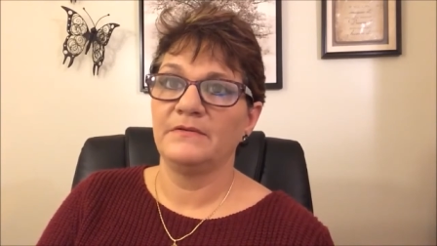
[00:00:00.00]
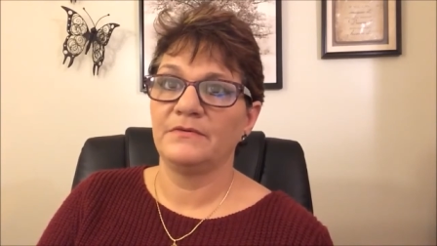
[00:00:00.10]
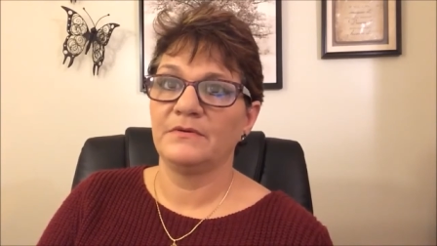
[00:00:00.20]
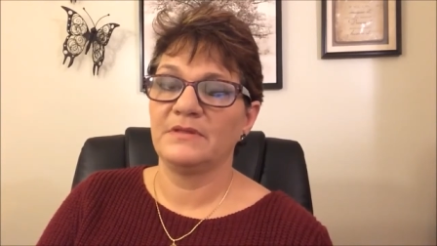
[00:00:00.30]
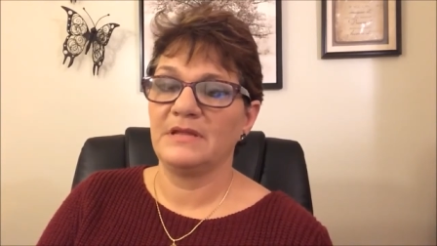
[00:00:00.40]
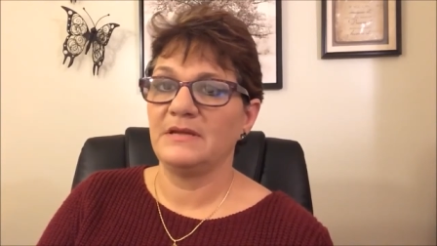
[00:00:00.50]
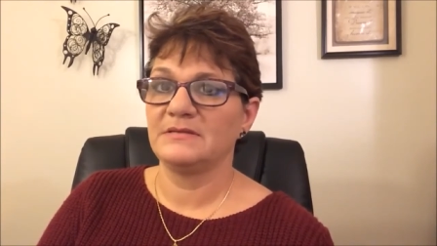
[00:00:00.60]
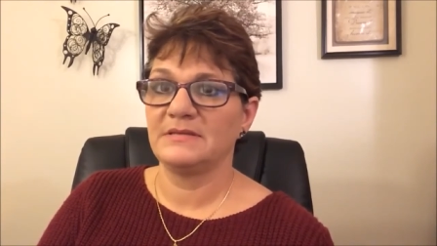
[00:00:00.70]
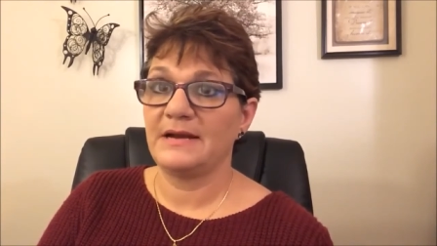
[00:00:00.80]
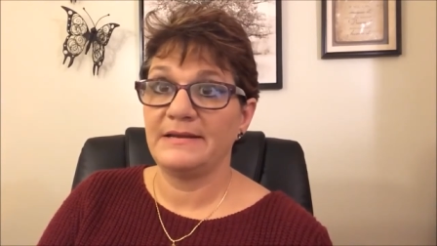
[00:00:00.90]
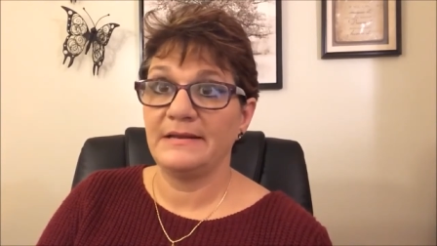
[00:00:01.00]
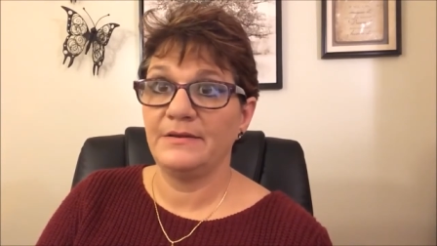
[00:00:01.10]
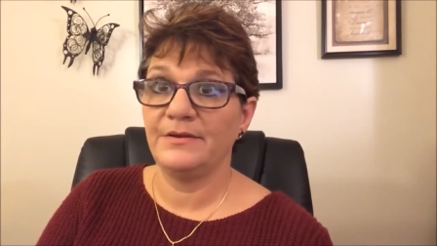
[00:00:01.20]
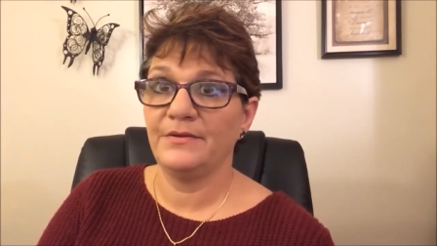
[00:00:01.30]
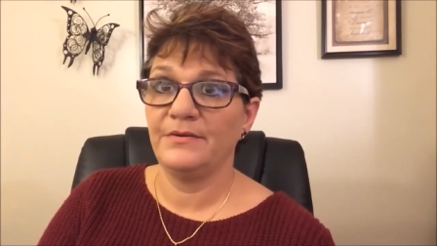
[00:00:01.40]
for things that I
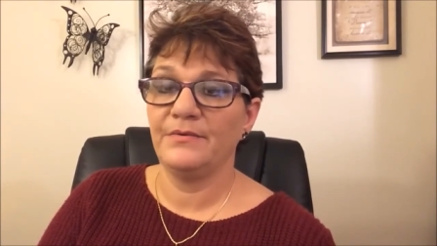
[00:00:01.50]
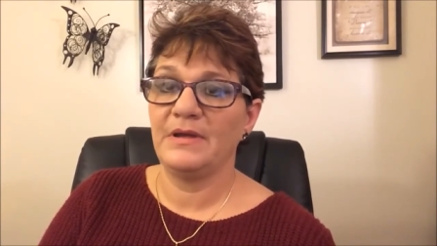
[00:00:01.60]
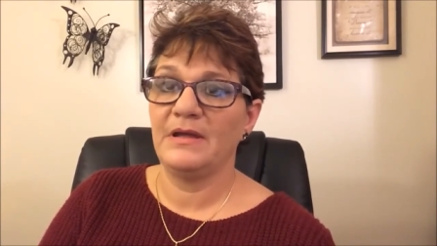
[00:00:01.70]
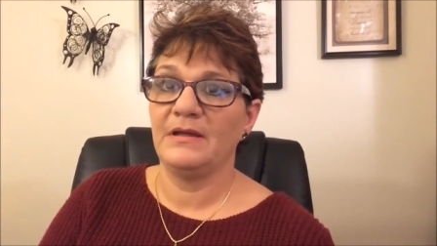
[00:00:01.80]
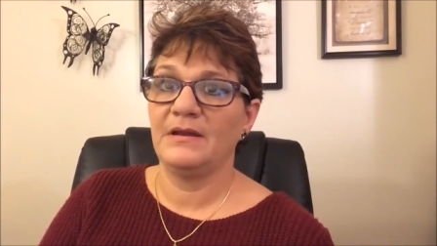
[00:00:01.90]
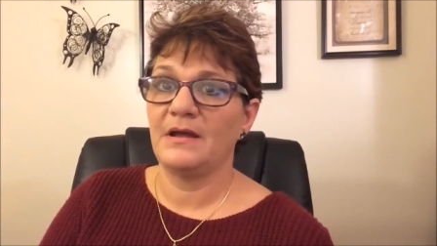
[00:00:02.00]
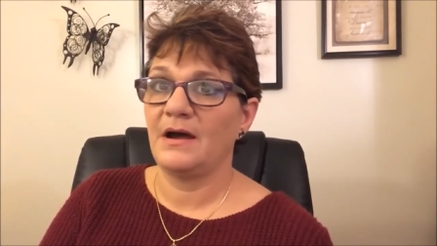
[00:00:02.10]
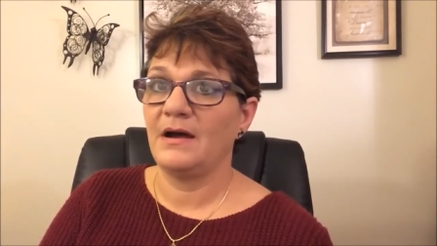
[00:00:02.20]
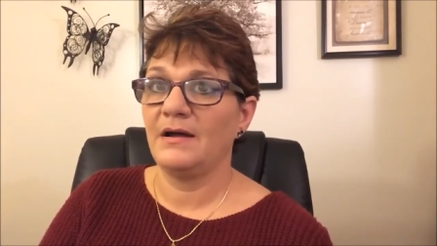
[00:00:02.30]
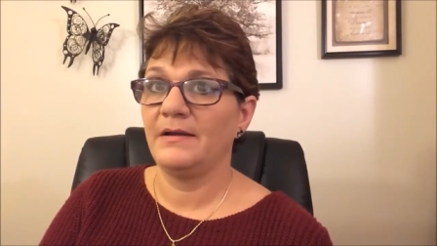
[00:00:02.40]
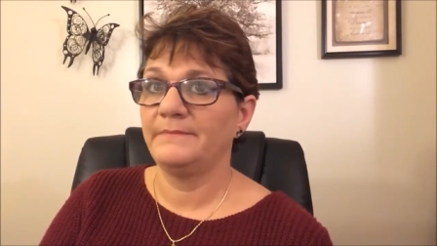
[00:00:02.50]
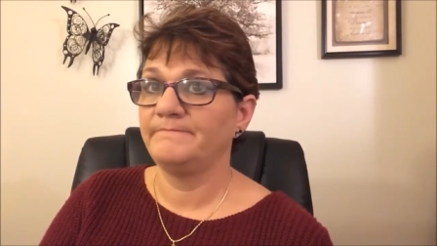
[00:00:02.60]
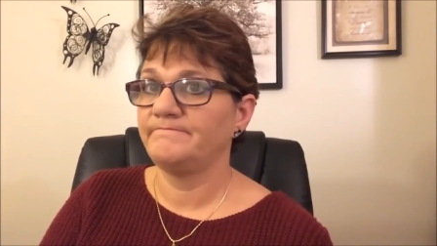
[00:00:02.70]
didn't do, and I